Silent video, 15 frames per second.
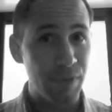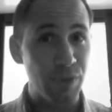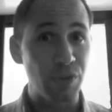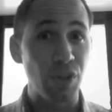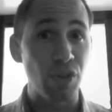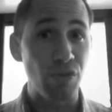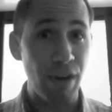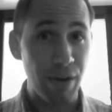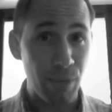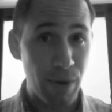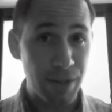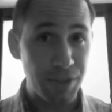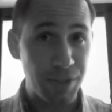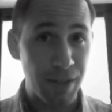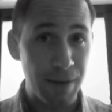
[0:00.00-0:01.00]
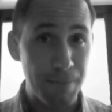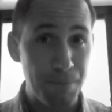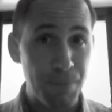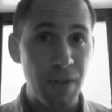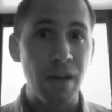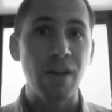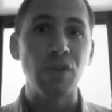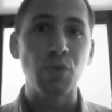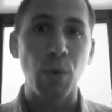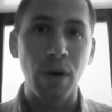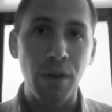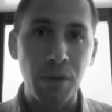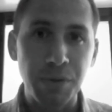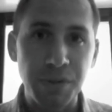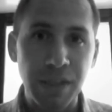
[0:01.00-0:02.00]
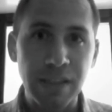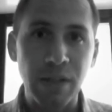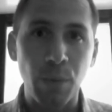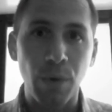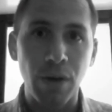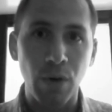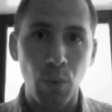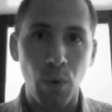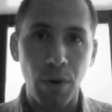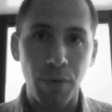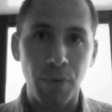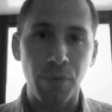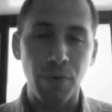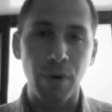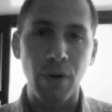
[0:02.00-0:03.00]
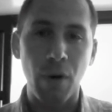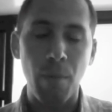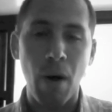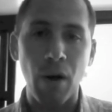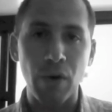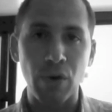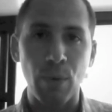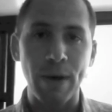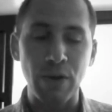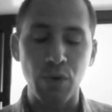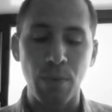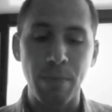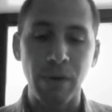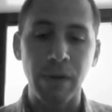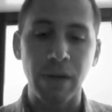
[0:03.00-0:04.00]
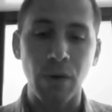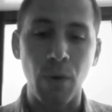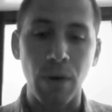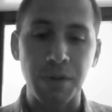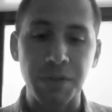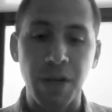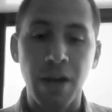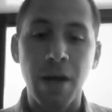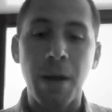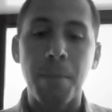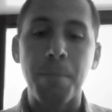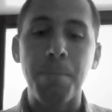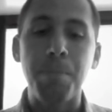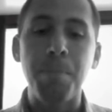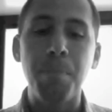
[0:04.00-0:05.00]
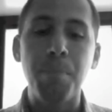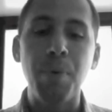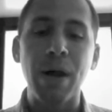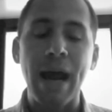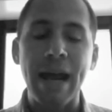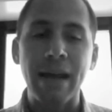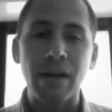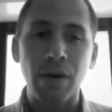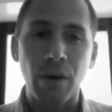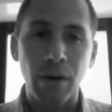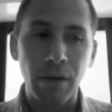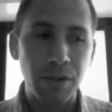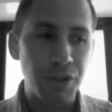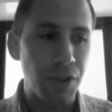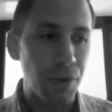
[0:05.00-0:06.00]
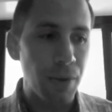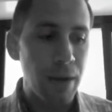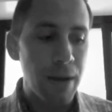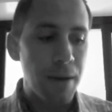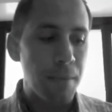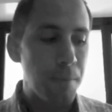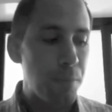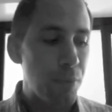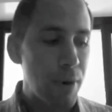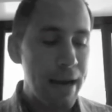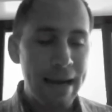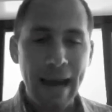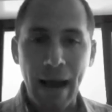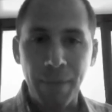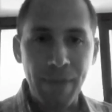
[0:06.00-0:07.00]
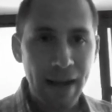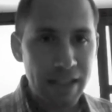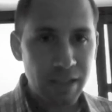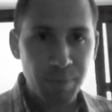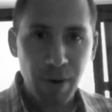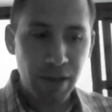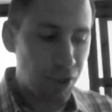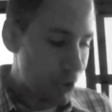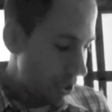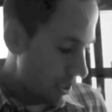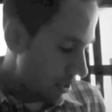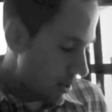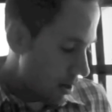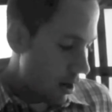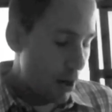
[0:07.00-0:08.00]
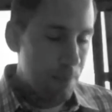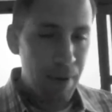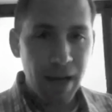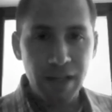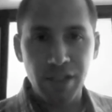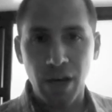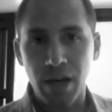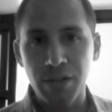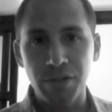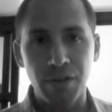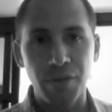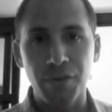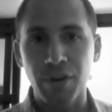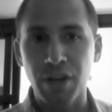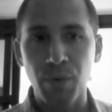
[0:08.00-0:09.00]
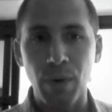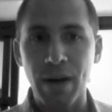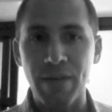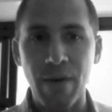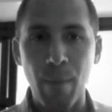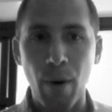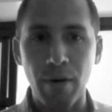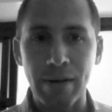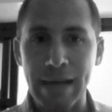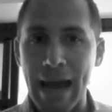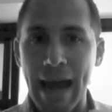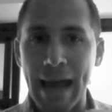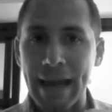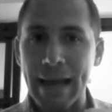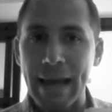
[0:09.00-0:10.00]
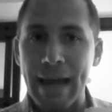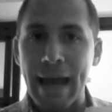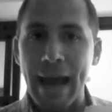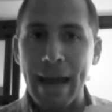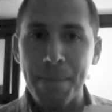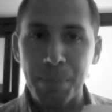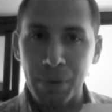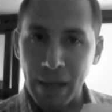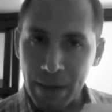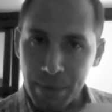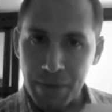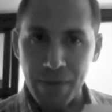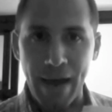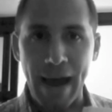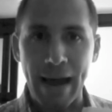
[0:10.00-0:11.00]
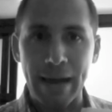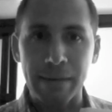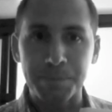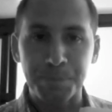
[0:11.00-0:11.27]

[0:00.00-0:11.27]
It's a great question. It's one of those things that we're going to work through in our Model Your Way to a Million course. But I encourage you, break out that spreadsheet on page 131 of MREA and play with that.